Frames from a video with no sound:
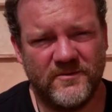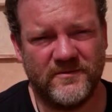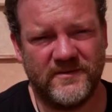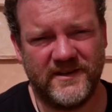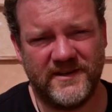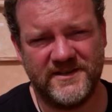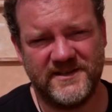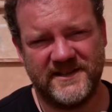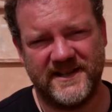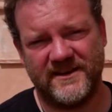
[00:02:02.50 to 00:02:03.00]

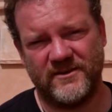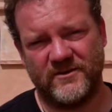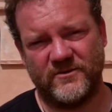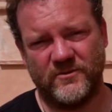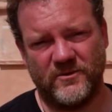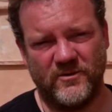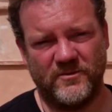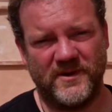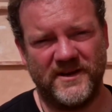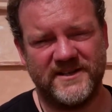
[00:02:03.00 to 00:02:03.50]
the internet
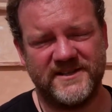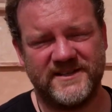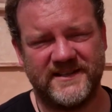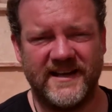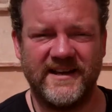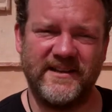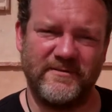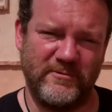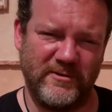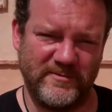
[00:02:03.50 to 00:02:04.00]
will be in
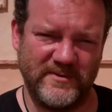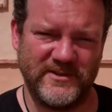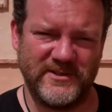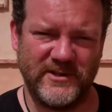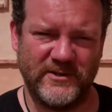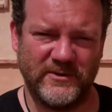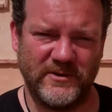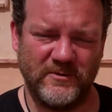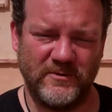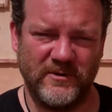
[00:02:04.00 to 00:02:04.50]
today, that we've been
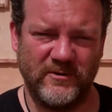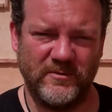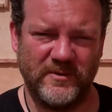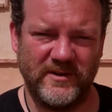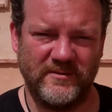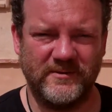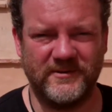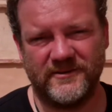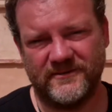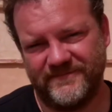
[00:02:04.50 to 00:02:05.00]
told it will
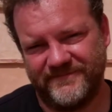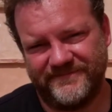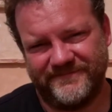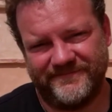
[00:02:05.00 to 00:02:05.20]
be, but